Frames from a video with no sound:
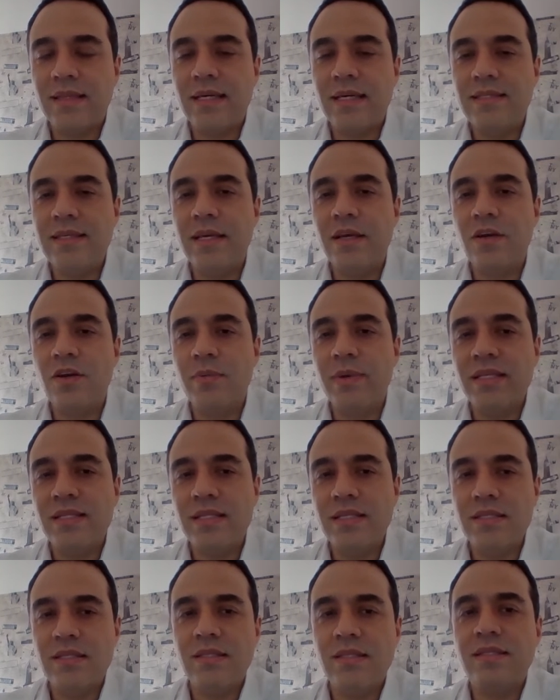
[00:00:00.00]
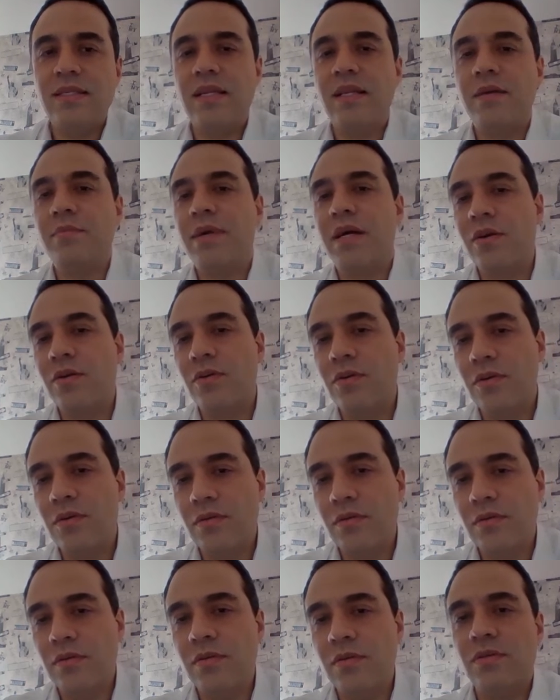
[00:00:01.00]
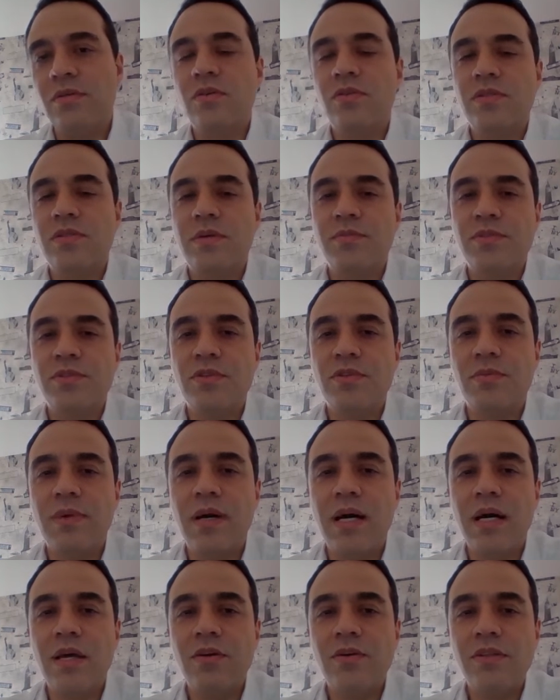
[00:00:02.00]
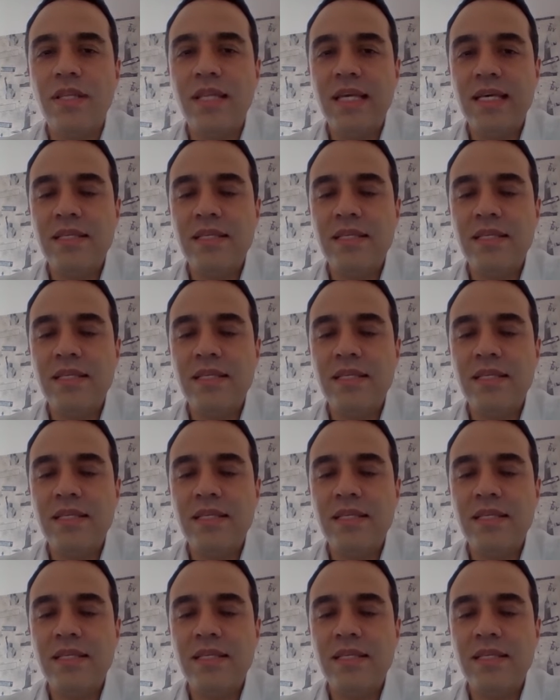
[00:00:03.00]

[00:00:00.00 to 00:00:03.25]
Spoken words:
However, some of the projects